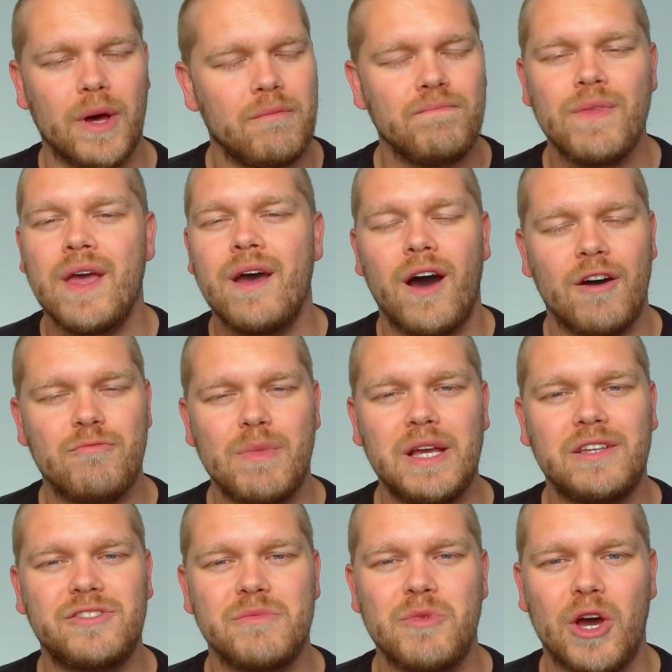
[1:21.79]
But I've
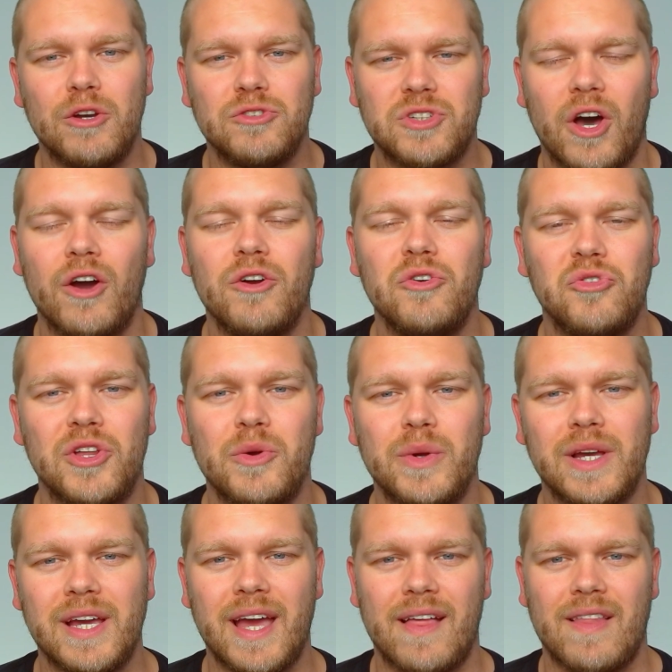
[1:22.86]
made some notes. Hopefully
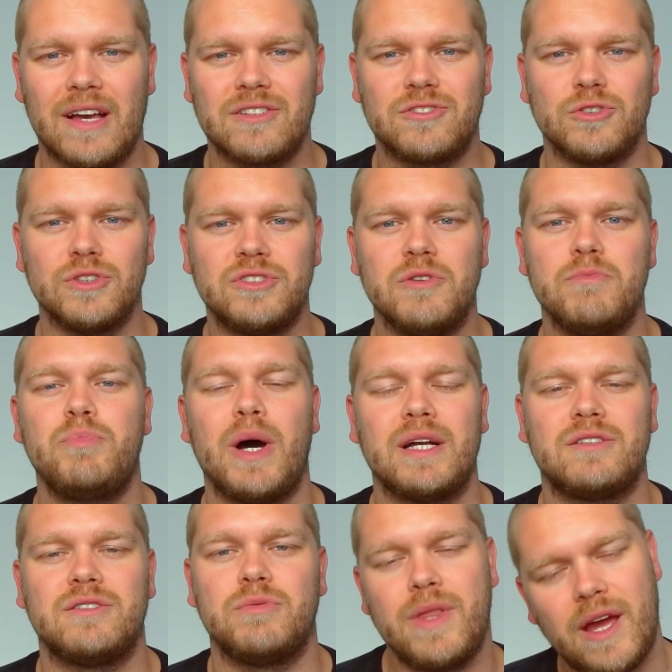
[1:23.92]
we can get that sorted.
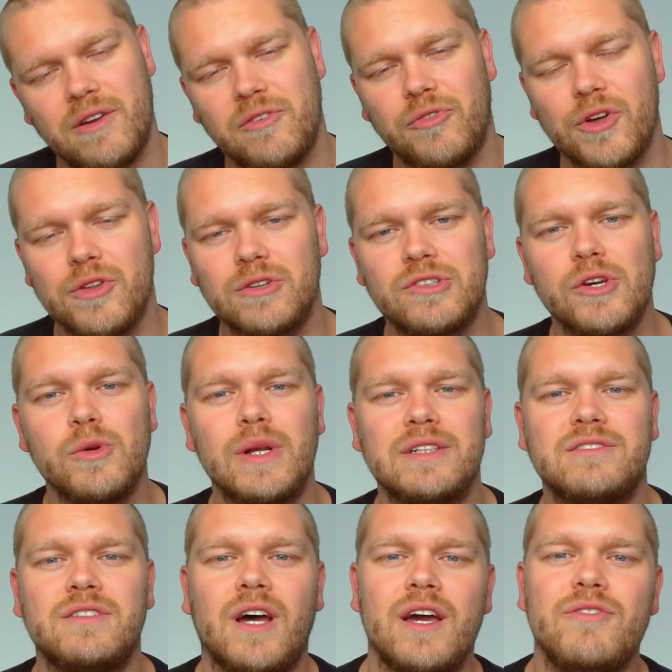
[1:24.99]
But without any further ado,
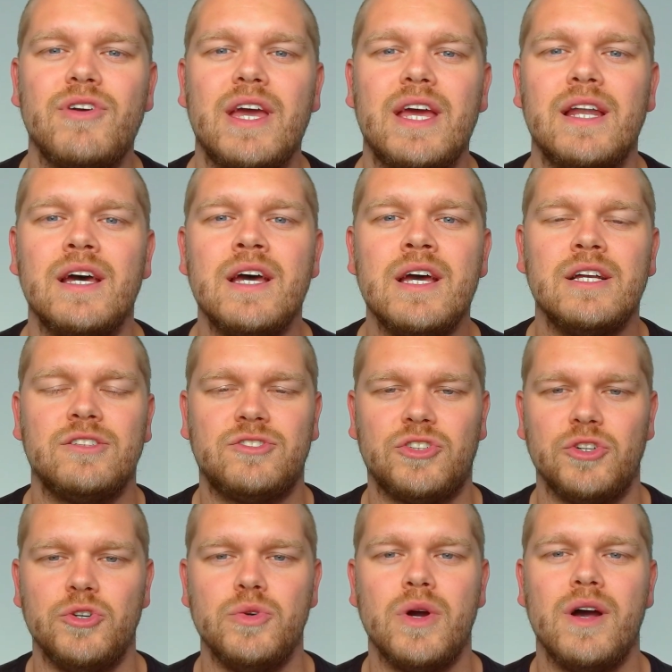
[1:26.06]
let's dive in
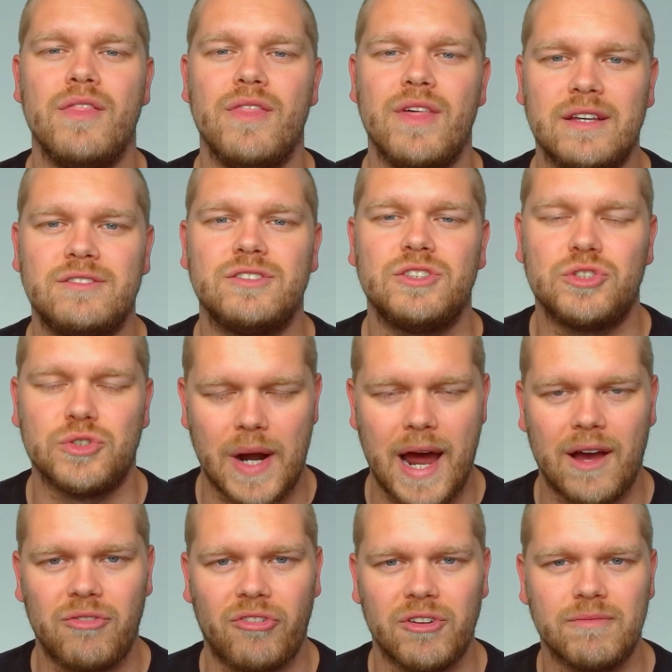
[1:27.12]
to this
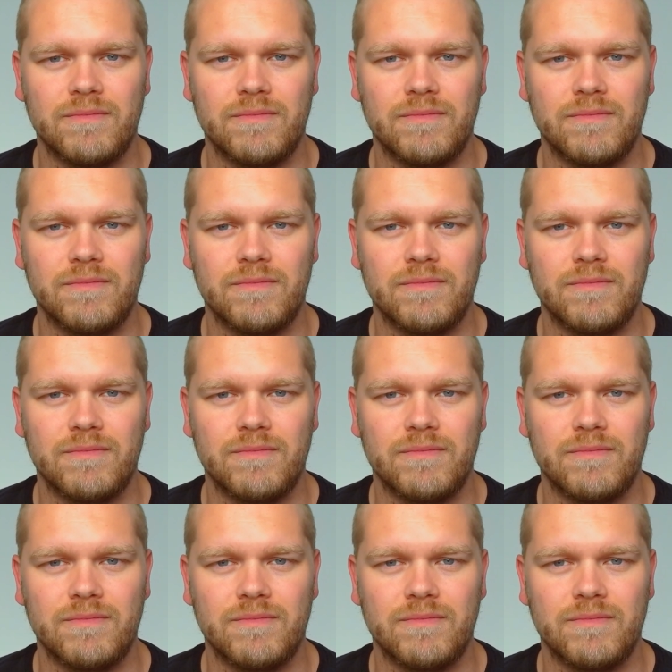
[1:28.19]
draft.